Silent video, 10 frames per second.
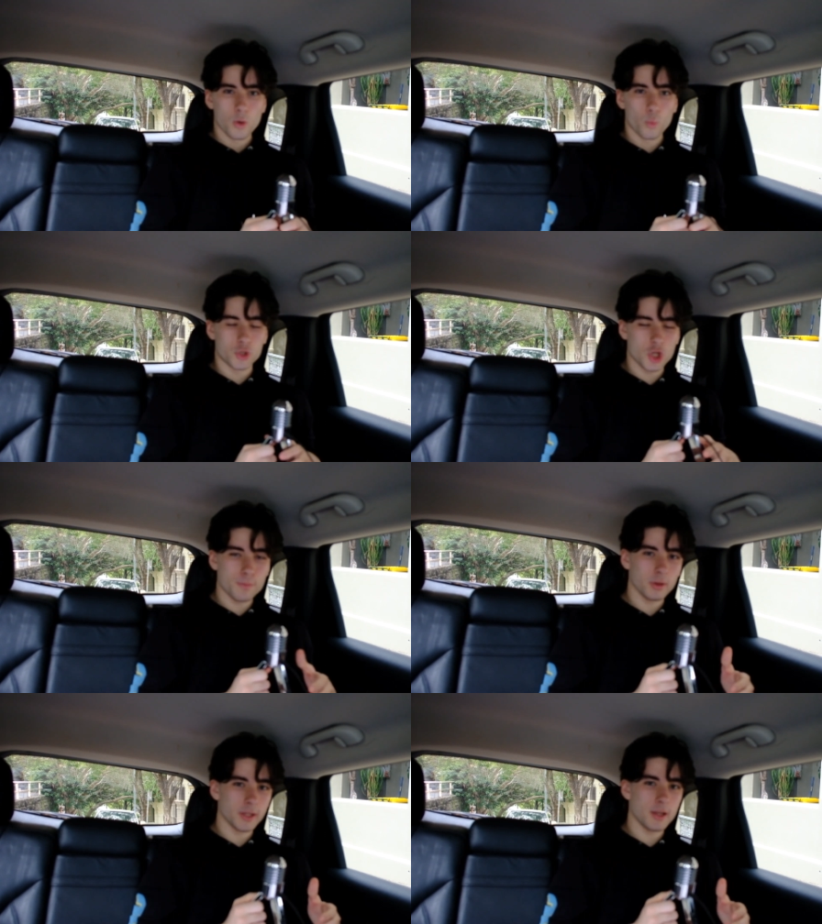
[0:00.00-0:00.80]
Would you
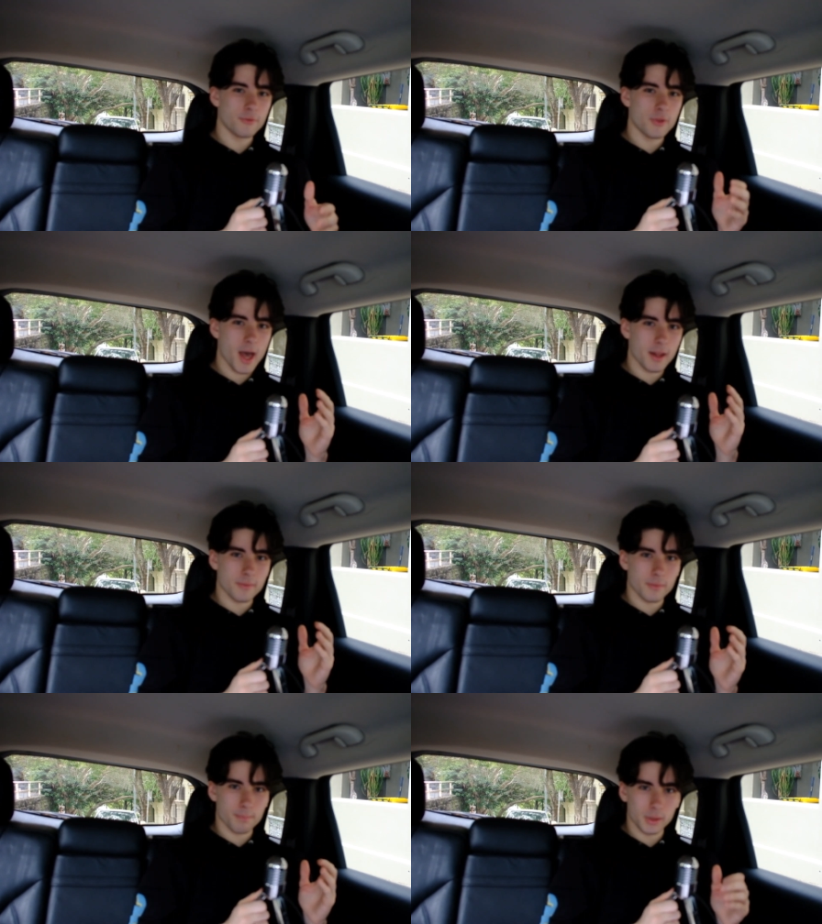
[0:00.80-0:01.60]
believe that
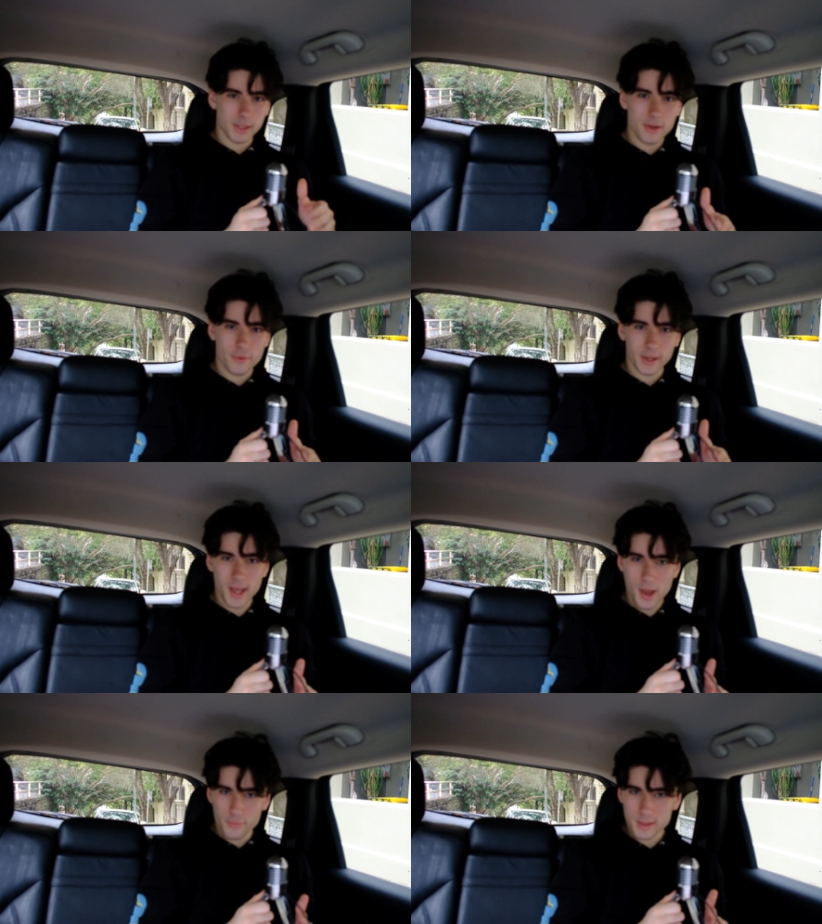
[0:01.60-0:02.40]
believing
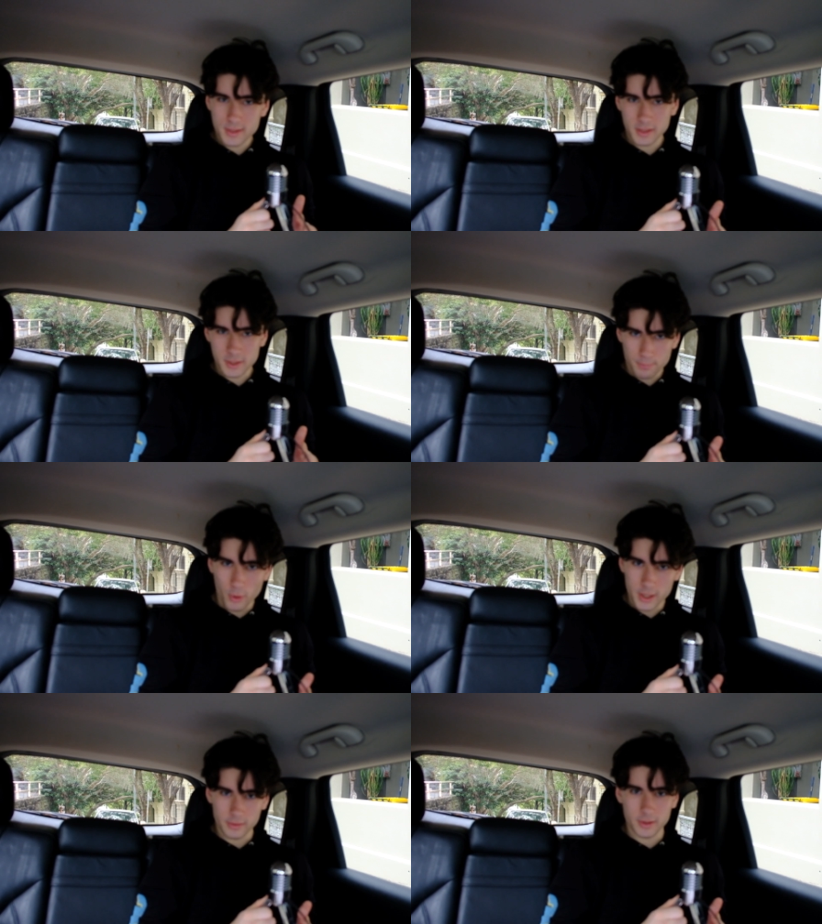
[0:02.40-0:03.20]
everything is
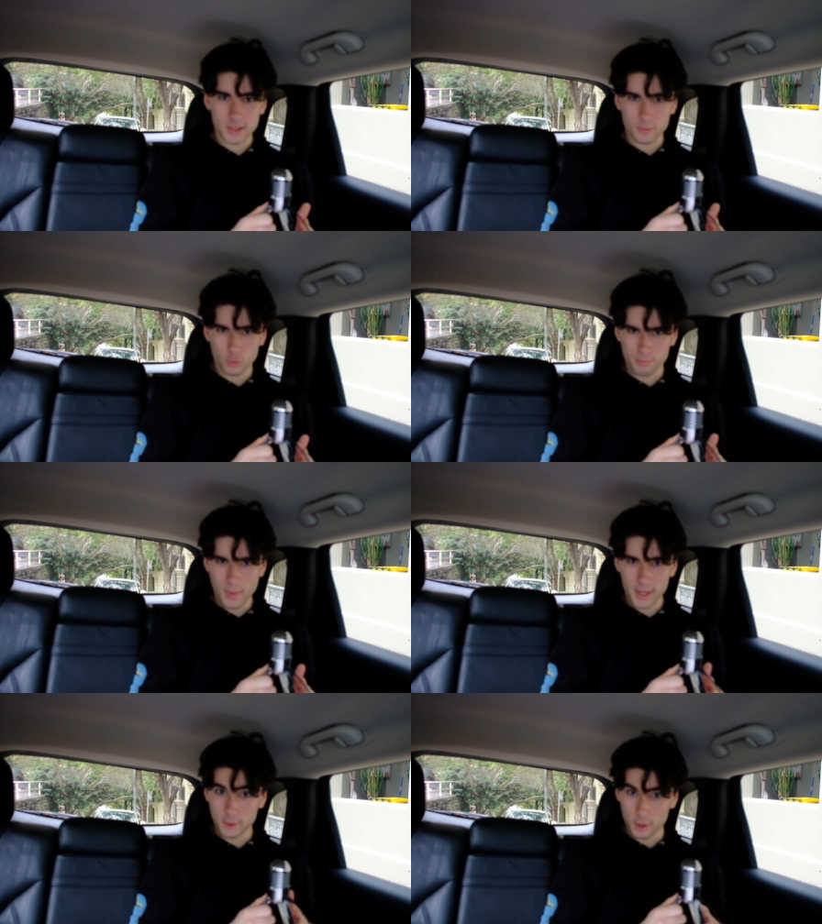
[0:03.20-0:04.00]
pointless would
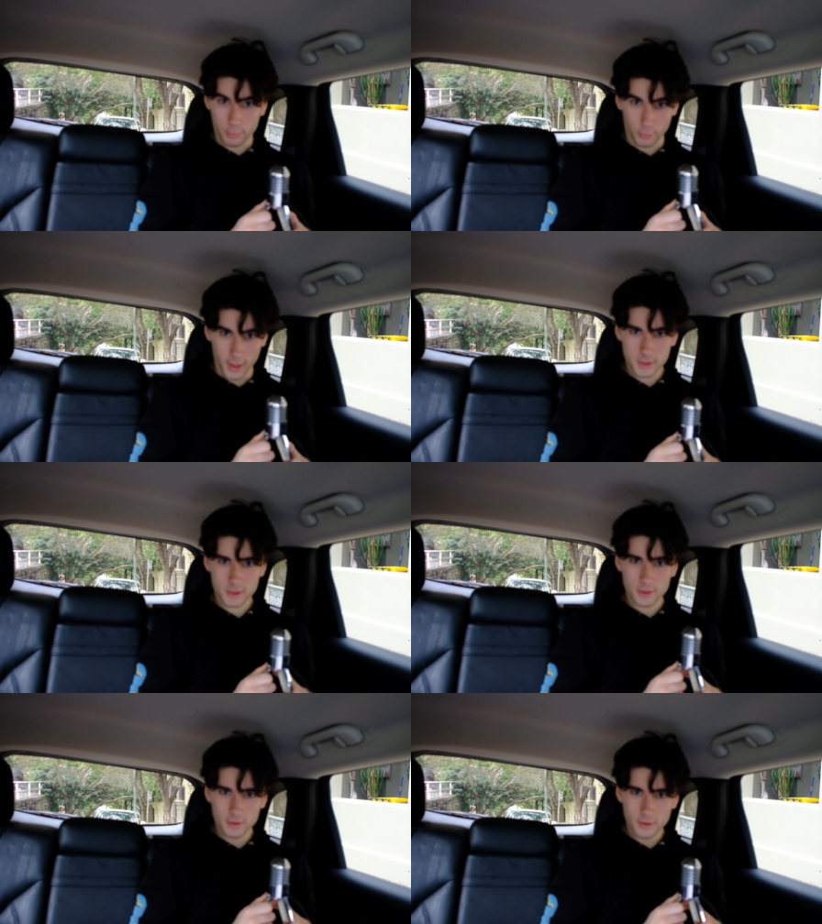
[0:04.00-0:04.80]
make you
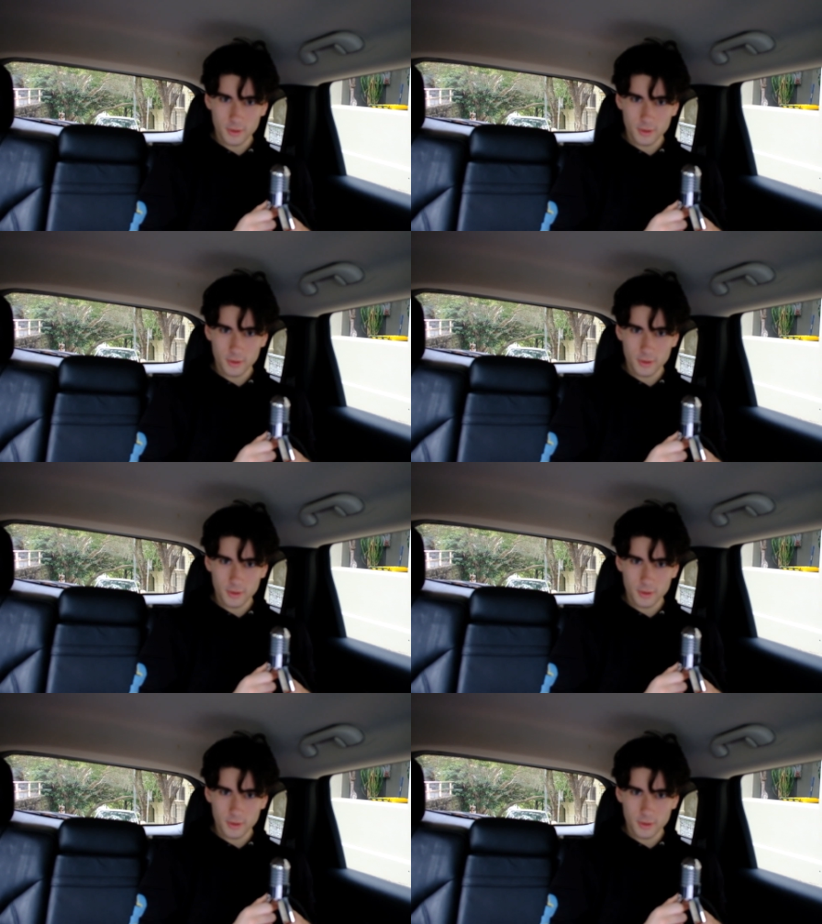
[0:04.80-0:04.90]
depressed?